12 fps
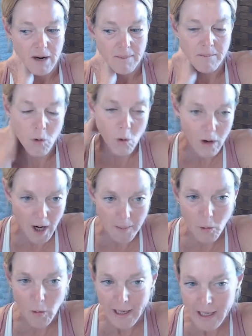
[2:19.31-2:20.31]
more
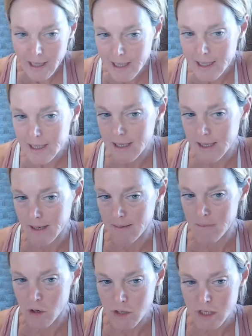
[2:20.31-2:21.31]
upregulated in
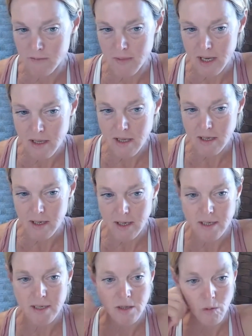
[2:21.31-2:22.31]
most men than it
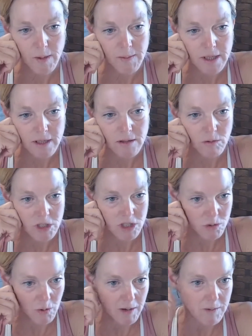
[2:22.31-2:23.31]
is in women, which
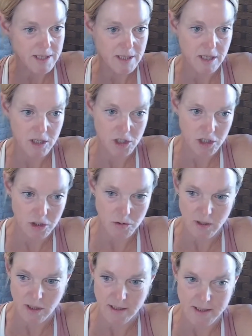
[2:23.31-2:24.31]
is why we see issues
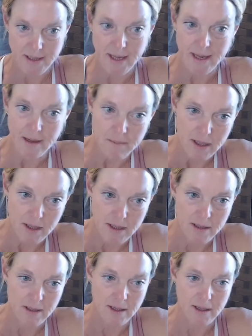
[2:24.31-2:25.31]
with things like
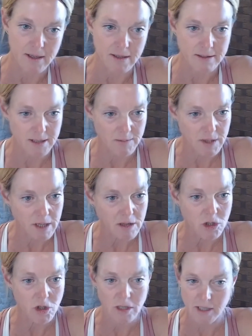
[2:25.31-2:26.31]
Ambien and some of the other
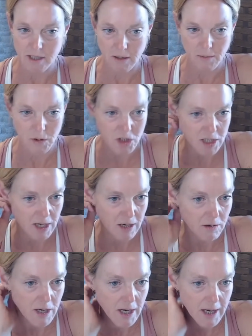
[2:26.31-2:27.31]
drugs that are pushed
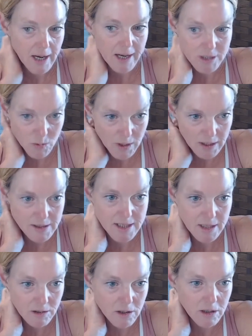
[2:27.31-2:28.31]
out, as well as
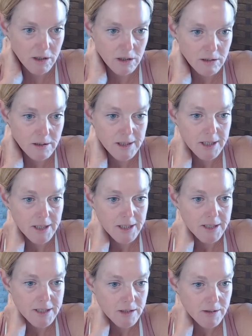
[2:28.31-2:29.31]
alcohol.
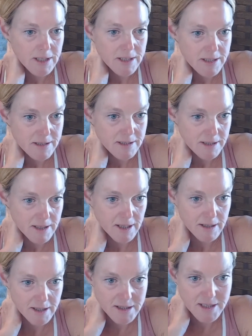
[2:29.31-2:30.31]
So it is,
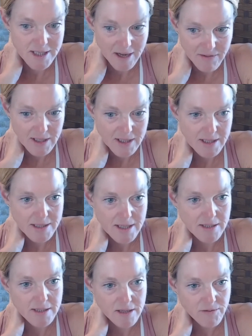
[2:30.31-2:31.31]
yeah, it's definitely a
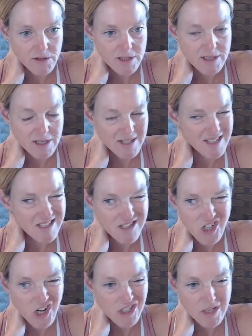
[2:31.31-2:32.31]
sex difference that isn't
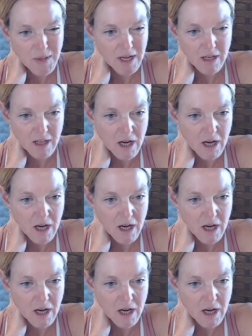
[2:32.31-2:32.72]
talked about a